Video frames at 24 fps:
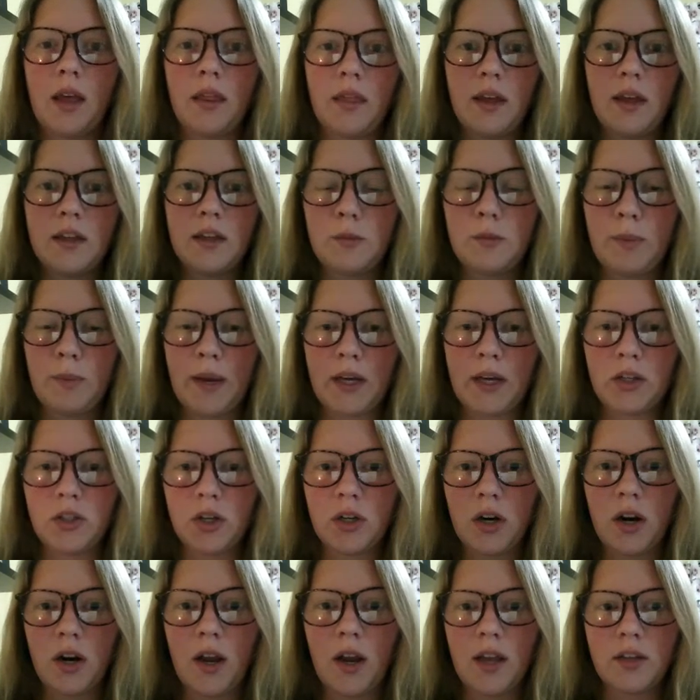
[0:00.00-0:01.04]
This
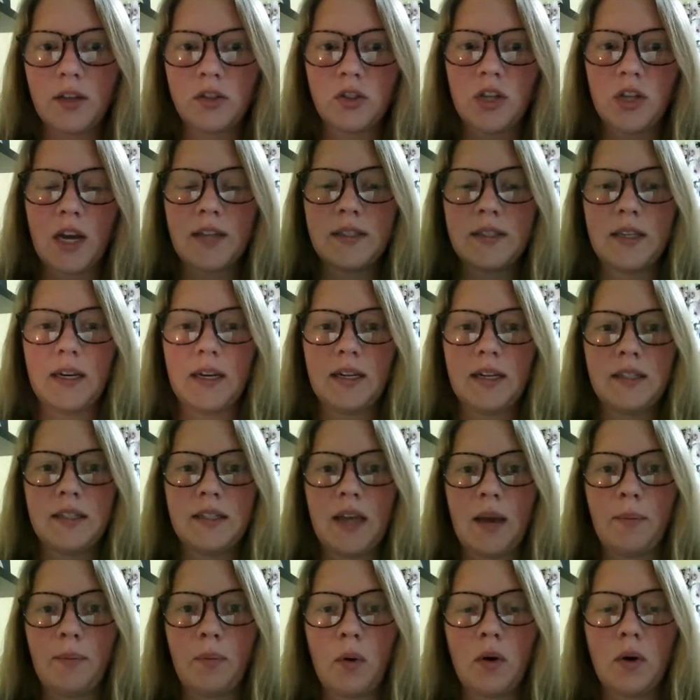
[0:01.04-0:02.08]
picture is just an
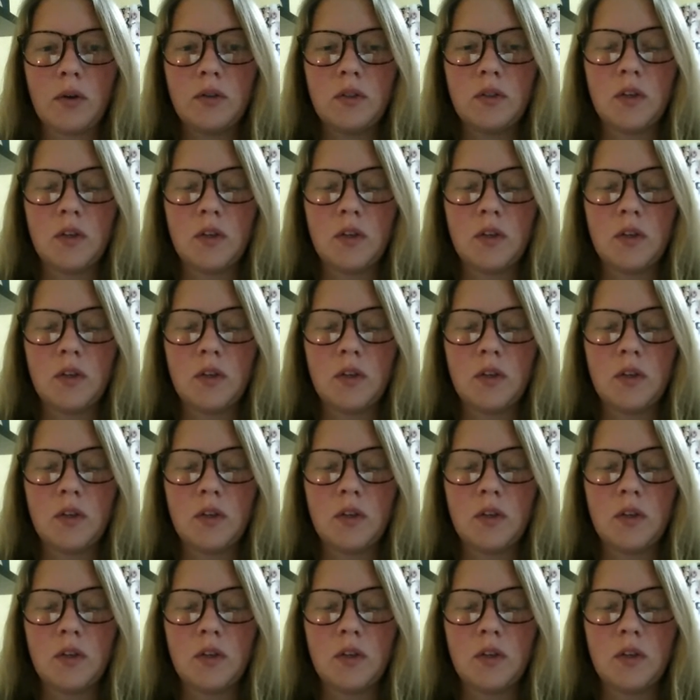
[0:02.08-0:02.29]
example